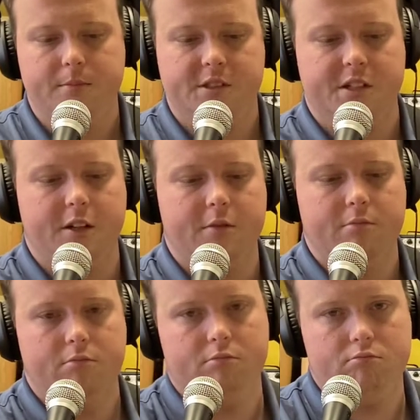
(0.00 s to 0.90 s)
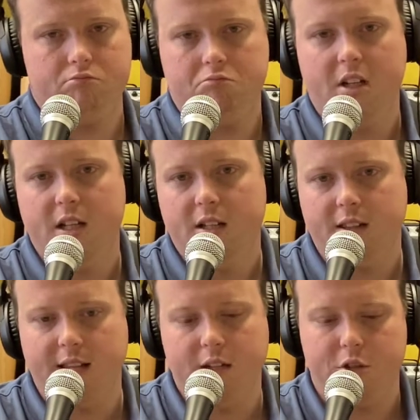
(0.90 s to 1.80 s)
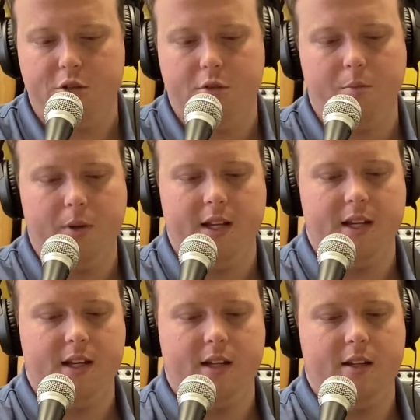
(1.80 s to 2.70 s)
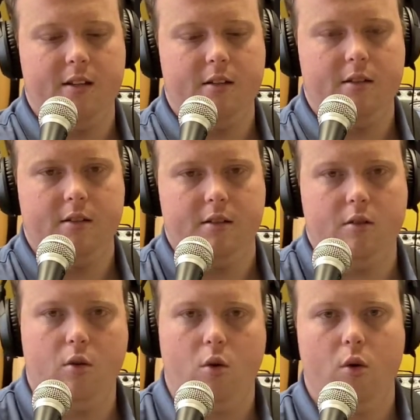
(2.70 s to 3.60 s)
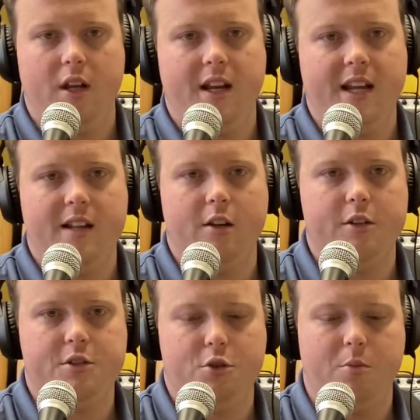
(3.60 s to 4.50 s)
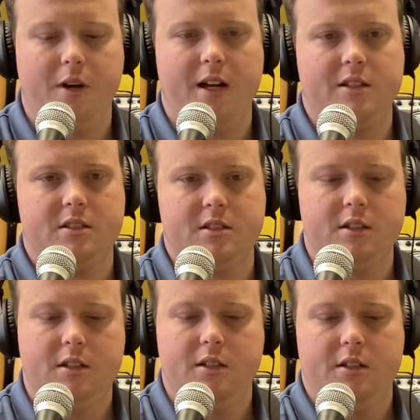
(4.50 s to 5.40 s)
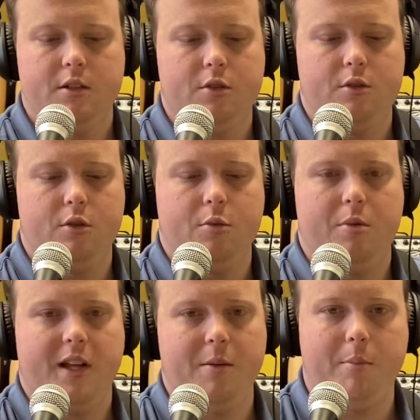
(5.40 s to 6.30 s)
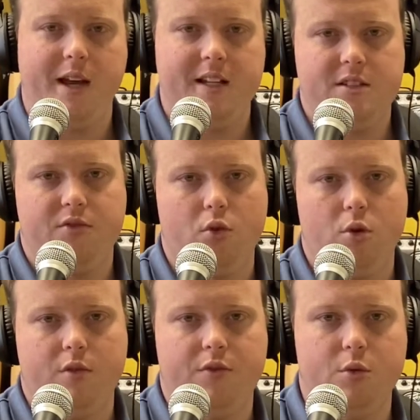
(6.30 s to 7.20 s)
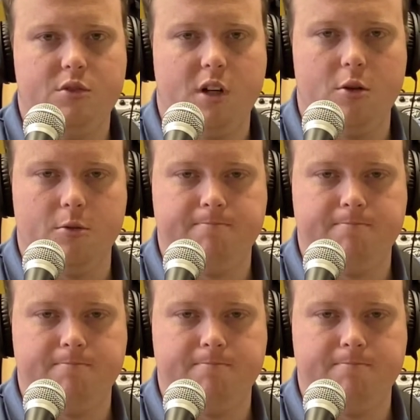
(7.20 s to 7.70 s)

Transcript: So that should be all you need, those two parts, to play bass for Fool's Gold.